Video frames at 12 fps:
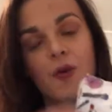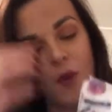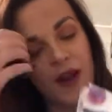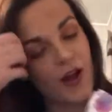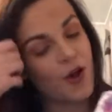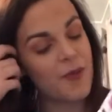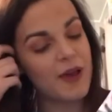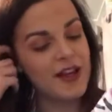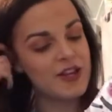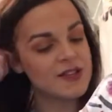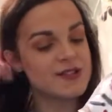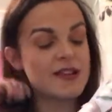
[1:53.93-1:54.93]
when I got
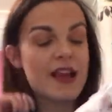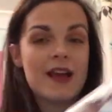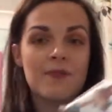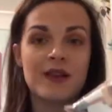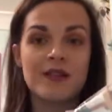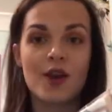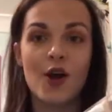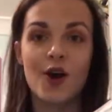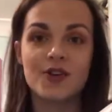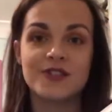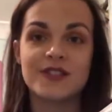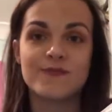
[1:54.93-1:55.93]
paid yesterday, I immediately
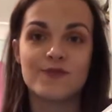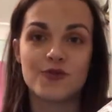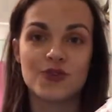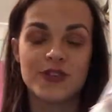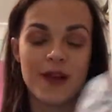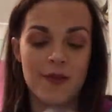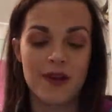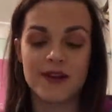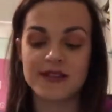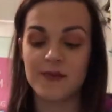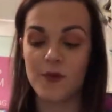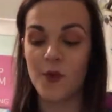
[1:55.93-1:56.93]
ordered this brush set
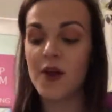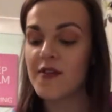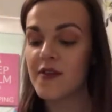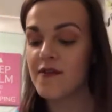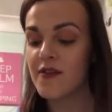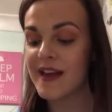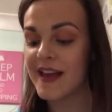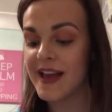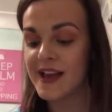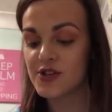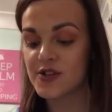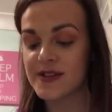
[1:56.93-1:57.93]
because I've been wanting them for
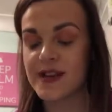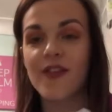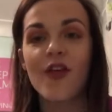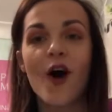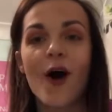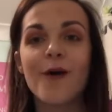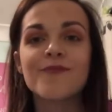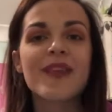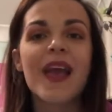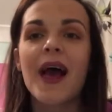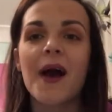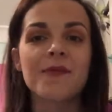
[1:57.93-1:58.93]
ages and thought,
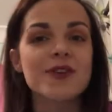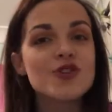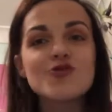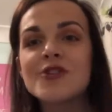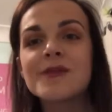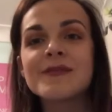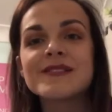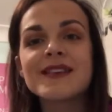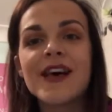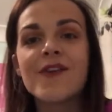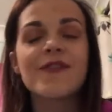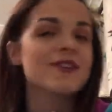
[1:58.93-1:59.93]
I'm going to treat
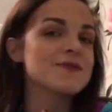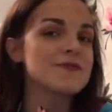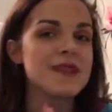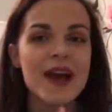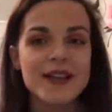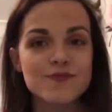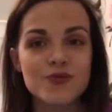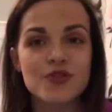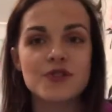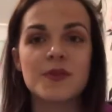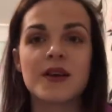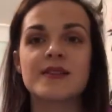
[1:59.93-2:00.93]
myself, get some nice
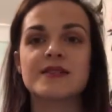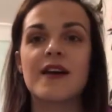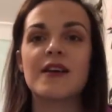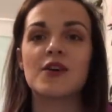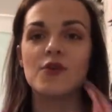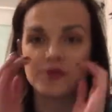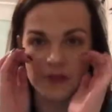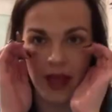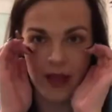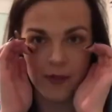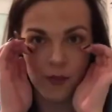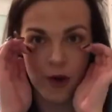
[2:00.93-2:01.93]
brushes because I use
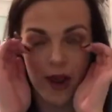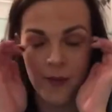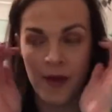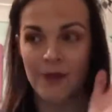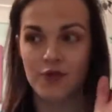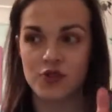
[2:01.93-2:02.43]
like Primark